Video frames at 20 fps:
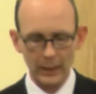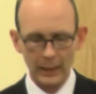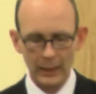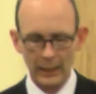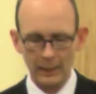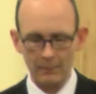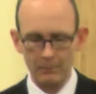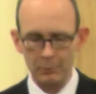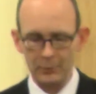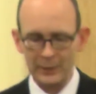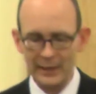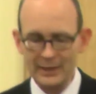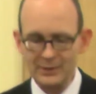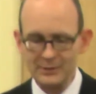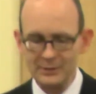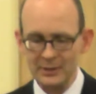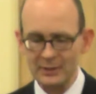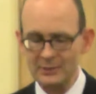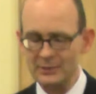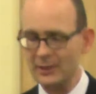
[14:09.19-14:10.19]
and
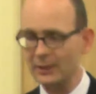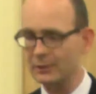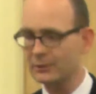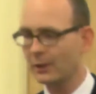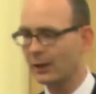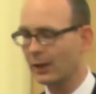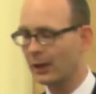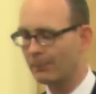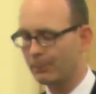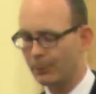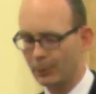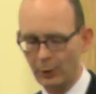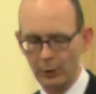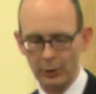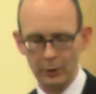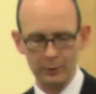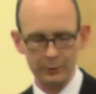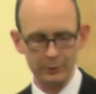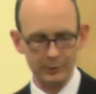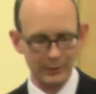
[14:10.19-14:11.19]
places it
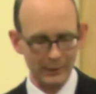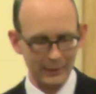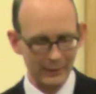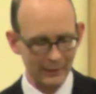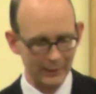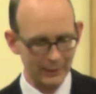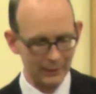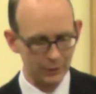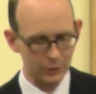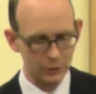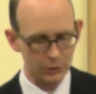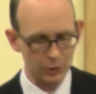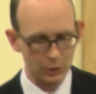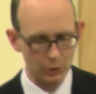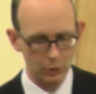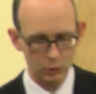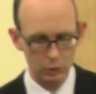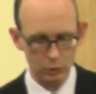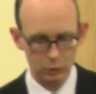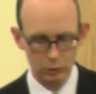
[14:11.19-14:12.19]
upon his
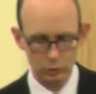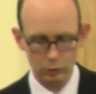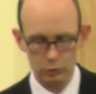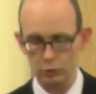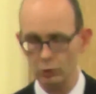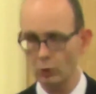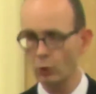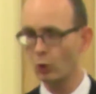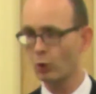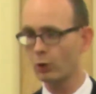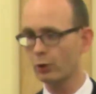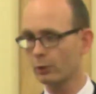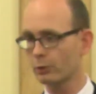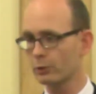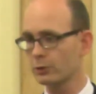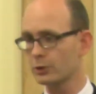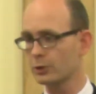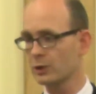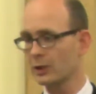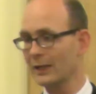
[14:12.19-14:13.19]

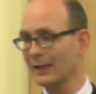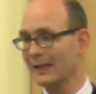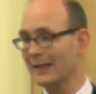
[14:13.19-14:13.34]
shoulders.